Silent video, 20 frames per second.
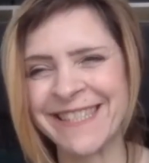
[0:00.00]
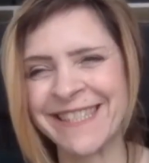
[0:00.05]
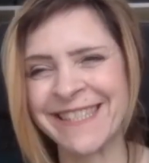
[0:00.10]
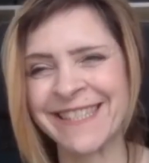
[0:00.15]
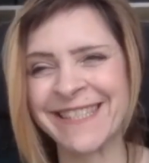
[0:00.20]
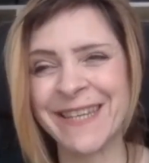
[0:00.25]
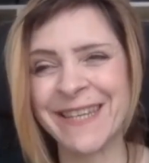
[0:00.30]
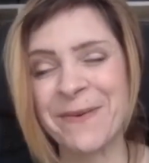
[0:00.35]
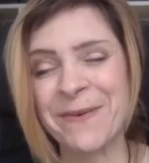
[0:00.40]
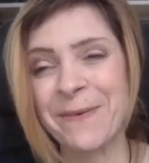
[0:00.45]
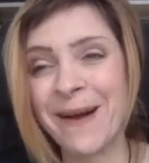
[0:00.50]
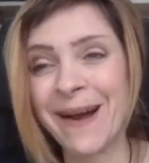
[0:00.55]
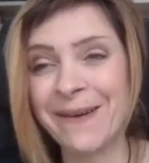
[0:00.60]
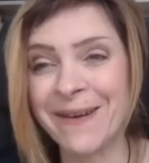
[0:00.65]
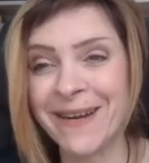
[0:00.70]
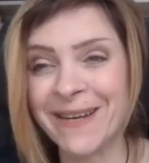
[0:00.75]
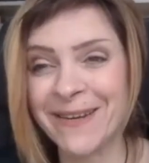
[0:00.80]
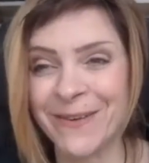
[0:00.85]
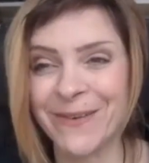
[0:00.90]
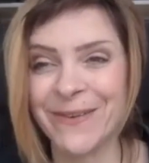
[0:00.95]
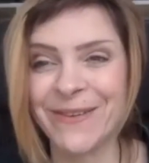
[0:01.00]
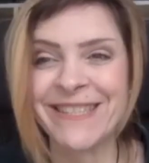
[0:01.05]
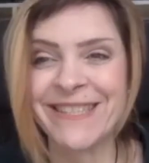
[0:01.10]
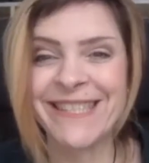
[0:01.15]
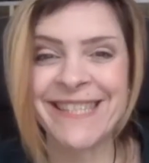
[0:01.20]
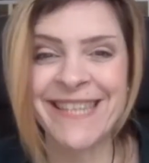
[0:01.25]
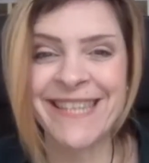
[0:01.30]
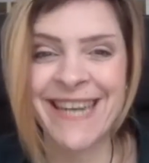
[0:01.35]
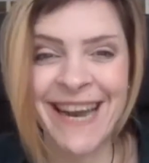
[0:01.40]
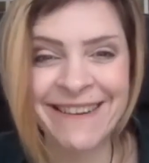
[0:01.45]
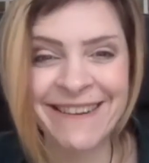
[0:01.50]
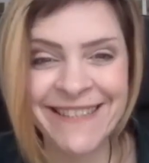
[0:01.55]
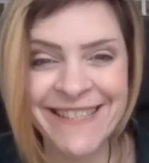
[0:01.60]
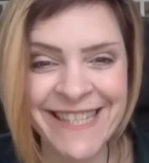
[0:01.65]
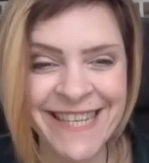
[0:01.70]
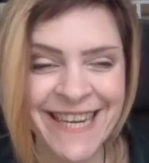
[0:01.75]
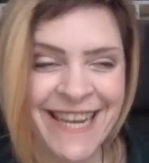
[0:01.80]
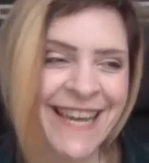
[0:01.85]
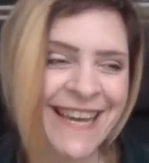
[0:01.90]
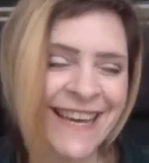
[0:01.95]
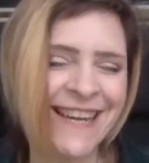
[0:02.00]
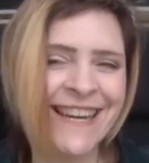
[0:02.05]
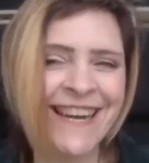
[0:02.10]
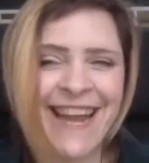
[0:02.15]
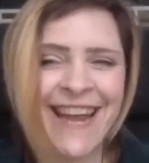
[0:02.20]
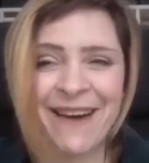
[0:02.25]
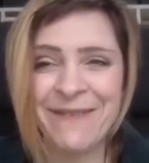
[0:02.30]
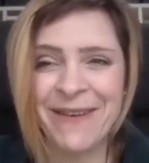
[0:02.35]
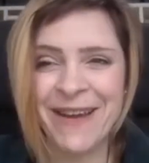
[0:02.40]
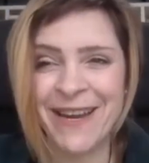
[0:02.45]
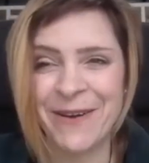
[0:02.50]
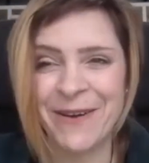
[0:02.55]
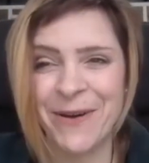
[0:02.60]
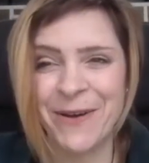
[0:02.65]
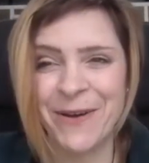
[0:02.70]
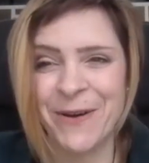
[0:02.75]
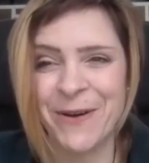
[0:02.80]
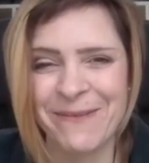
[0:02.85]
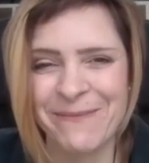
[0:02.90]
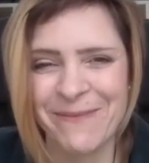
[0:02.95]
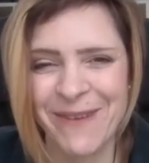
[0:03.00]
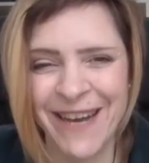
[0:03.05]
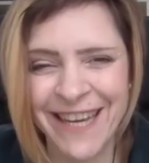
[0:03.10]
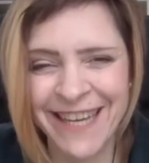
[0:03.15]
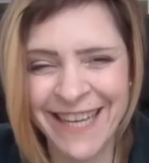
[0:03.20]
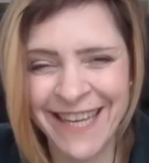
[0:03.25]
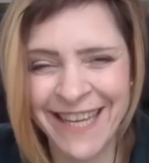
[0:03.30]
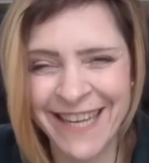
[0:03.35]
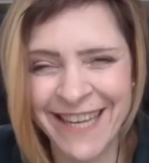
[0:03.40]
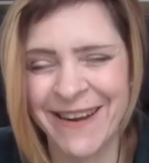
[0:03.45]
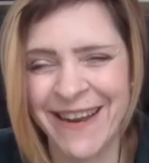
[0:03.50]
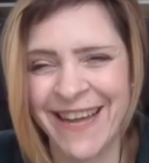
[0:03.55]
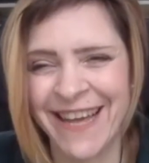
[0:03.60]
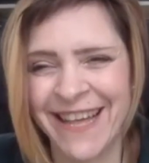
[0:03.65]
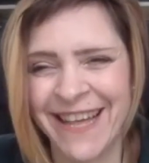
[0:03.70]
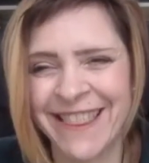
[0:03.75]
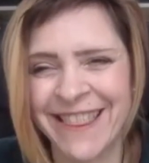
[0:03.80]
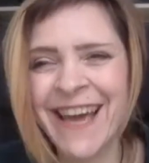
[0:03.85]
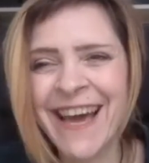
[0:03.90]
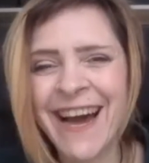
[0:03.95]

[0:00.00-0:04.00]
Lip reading: And it's like, wow, I got all this clarity and now I know who I'm working with.